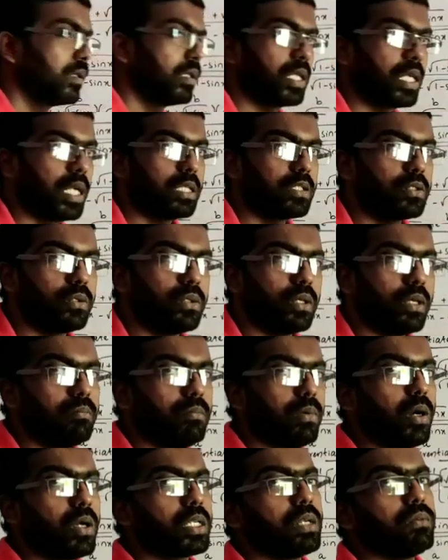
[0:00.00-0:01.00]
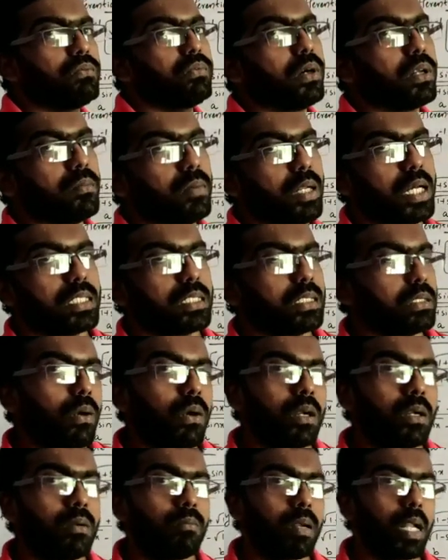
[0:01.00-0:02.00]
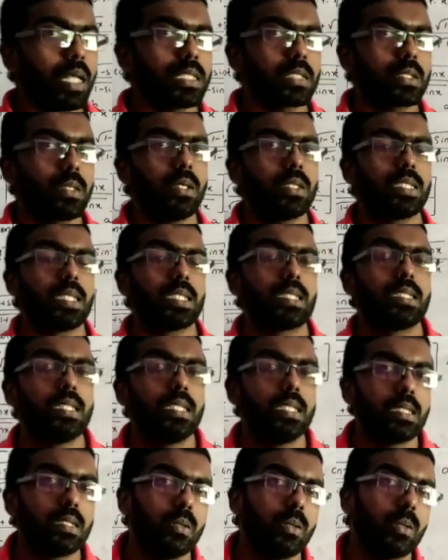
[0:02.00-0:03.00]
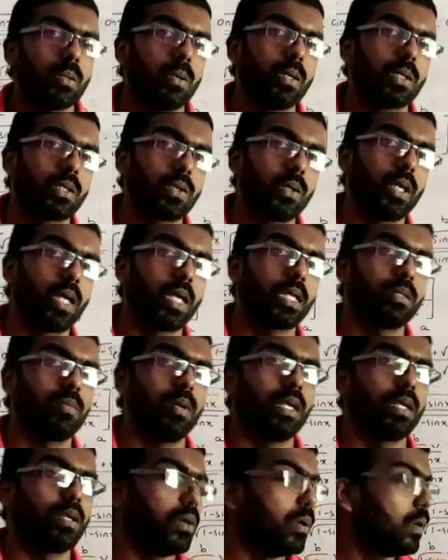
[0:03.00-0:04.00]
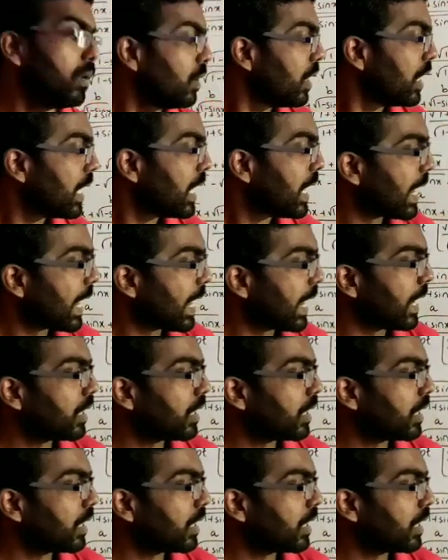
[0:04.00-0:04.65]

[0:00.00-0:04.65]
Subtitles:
There are two important formulas. 1 plus cos x is 2 cos square x by 2,